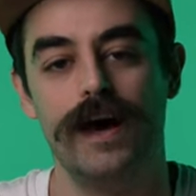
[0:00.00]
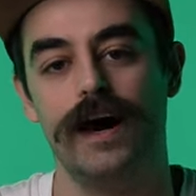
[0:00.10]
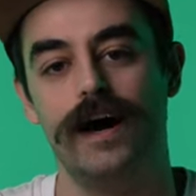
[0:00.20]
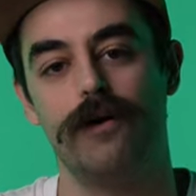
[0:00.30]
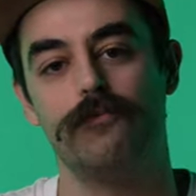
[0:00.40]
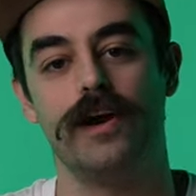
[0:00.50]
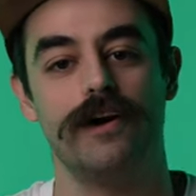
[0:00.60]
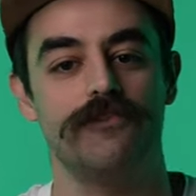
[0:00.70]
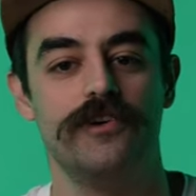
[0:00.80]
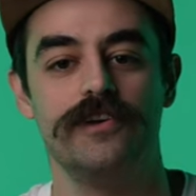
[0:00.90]
Uh, you know,
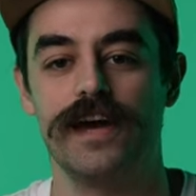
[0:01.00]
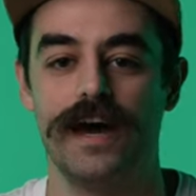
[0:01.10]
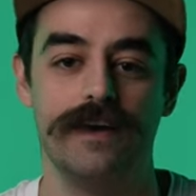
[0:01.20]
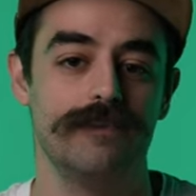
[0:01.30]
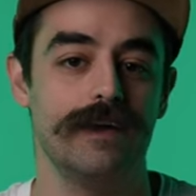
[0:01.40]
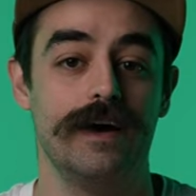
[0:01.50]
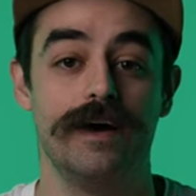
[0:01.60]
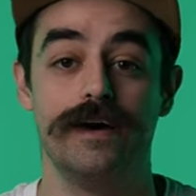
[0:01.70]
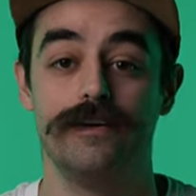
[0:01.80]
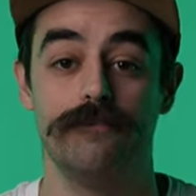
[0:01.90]
I've shown you guys
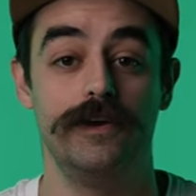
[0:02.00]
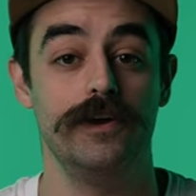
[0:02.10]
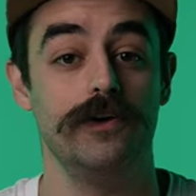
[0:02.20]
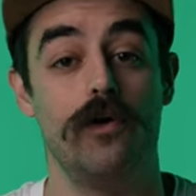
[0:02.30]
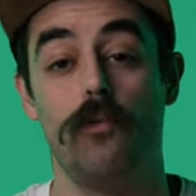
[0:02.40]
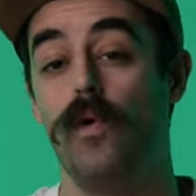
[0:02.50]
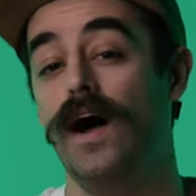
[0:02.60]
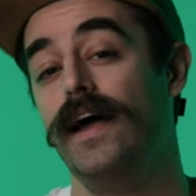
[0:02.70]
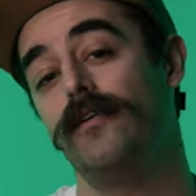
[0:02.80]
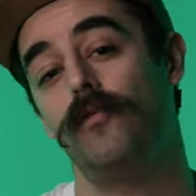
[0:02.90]
uh, a video a
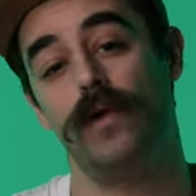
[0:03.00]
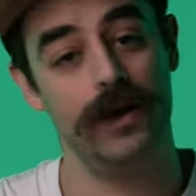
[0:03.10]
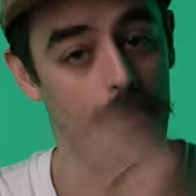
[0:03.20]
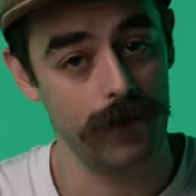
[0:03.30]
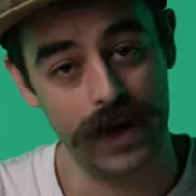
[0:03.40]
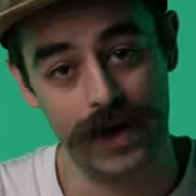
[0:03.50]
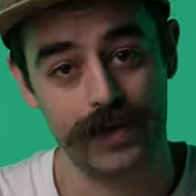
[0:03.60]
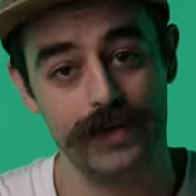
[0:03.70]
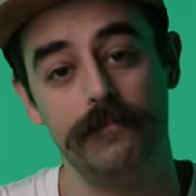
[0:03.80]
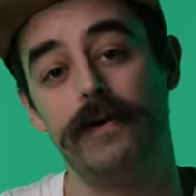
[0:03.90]
while, while
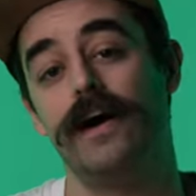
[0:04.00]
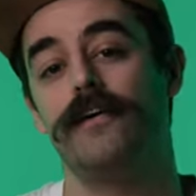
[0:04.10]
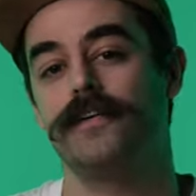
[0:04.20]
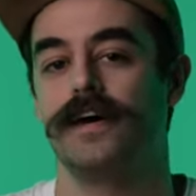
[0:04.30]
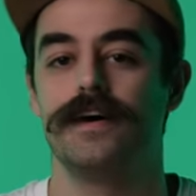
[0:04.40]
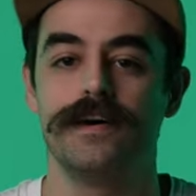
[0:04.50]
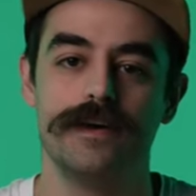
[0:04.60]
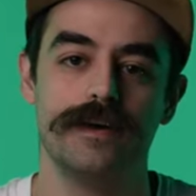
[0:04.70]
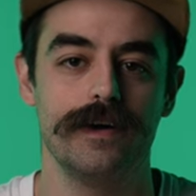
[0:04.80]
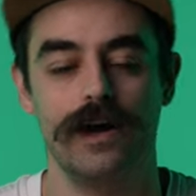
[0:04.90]
back about uh,
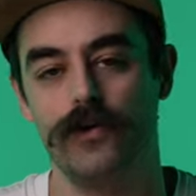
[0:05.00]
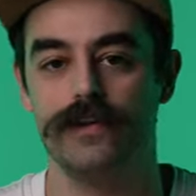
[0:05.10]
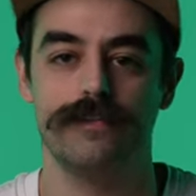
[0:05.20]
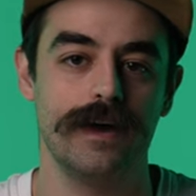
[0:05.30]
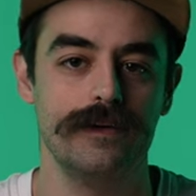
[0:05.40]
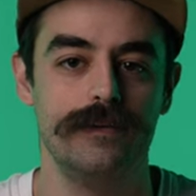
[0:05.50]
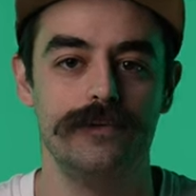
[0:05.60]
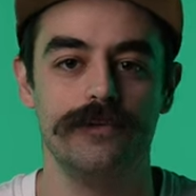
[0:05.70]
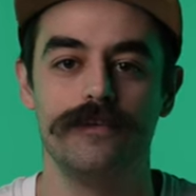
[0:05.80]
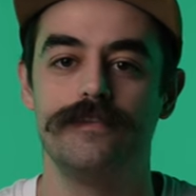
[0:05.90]
how I design
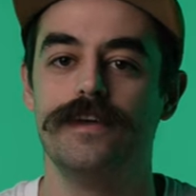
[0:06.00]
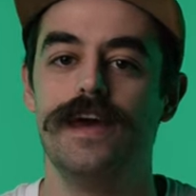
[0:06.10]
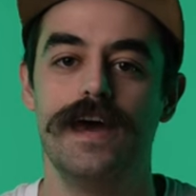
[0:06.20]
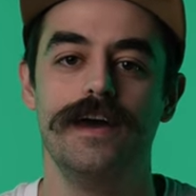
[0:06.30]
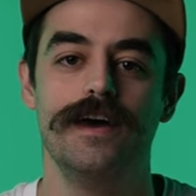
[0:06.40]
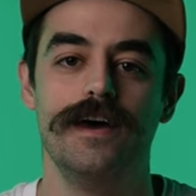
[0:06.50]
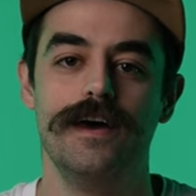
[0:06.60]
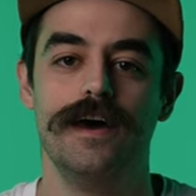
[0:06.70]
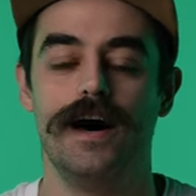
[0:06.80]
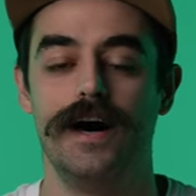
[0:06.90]
t-shirts. Today,
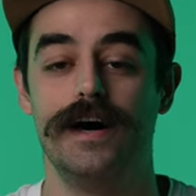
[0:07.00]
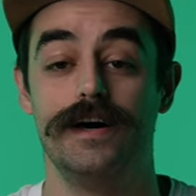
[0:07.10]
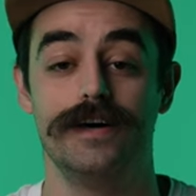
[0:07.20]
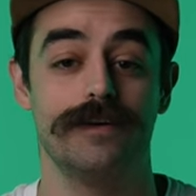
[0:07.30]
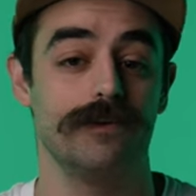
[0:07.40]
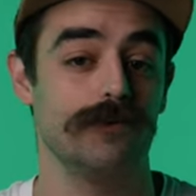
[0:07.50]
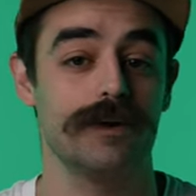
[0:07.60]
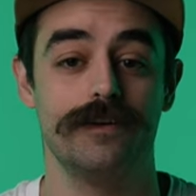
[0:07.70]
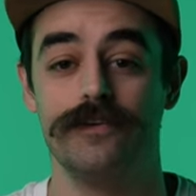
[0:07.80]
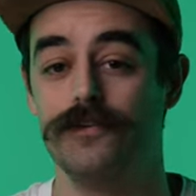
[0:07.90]
uh, we're
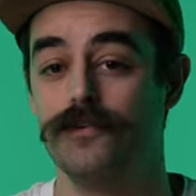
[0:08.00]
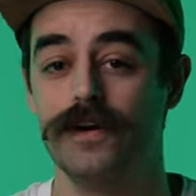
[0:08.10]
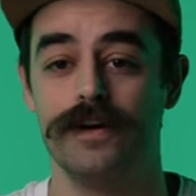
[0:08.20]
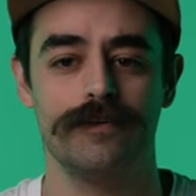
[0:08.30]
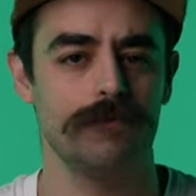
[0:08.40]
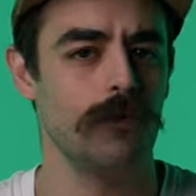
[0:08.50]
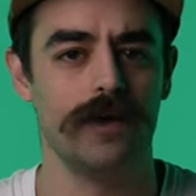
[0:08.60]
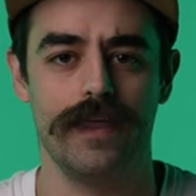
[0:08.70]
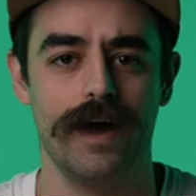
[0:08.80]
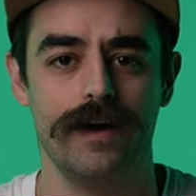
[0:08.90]
gonna do uh, some more
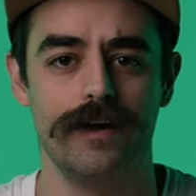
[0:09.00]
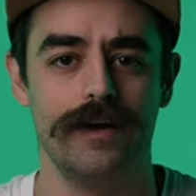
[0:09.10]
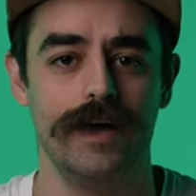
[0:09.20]
of that.